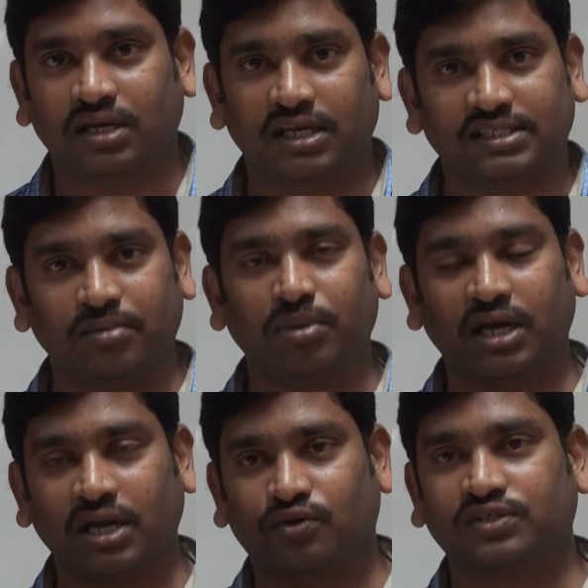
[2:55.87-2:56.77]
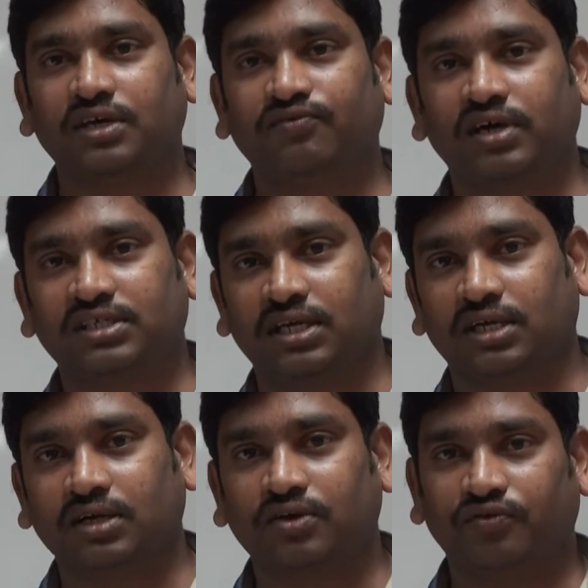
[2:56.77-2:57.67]
Next, similarly cosine
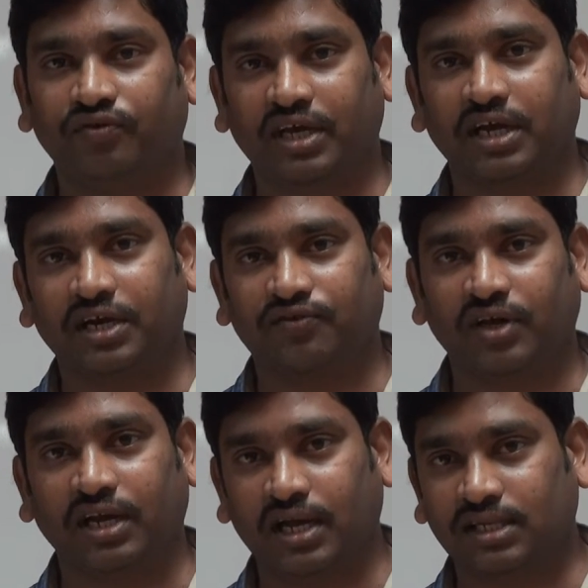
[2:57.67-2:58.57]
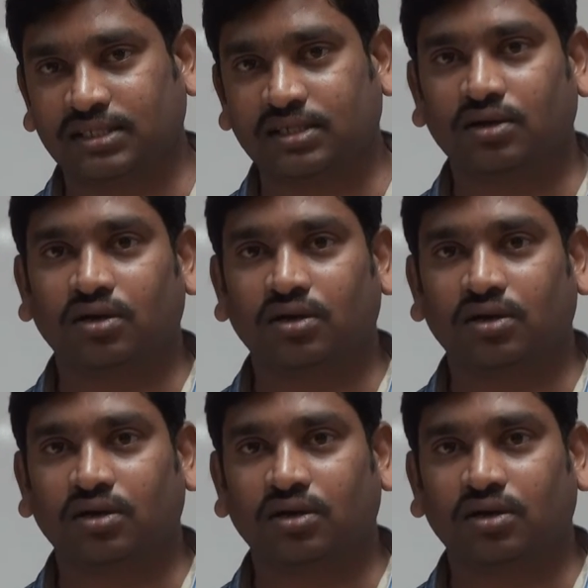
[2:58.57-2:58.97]
function we can define as,